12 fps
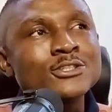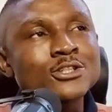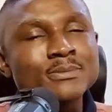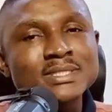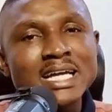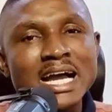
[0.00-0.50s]

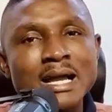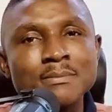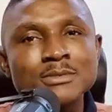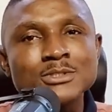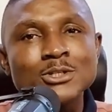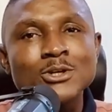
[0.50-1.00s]

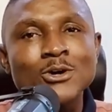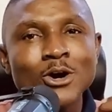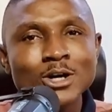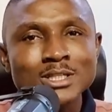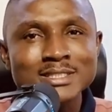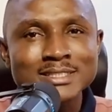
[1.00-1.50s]
Sometimes
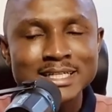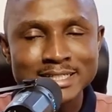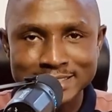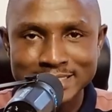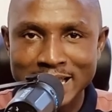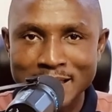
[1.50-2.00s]
God
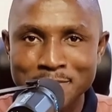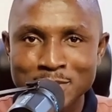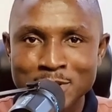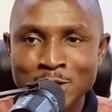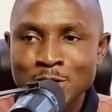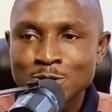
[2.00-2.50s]
takes time
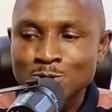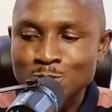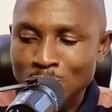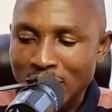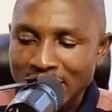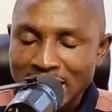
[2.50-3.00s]
to
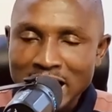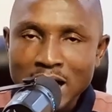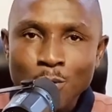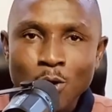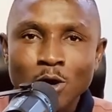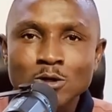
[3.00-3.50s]

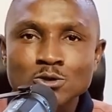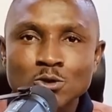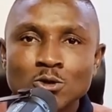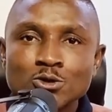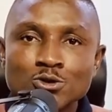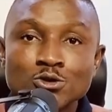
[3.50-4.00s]
allow us
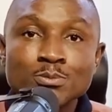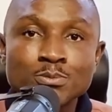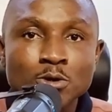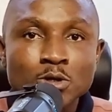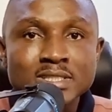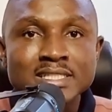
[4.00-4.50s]
go through
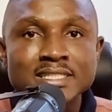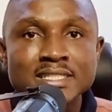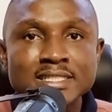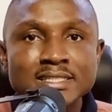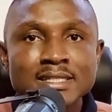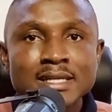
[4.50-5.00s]

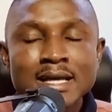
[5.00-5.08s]
processes,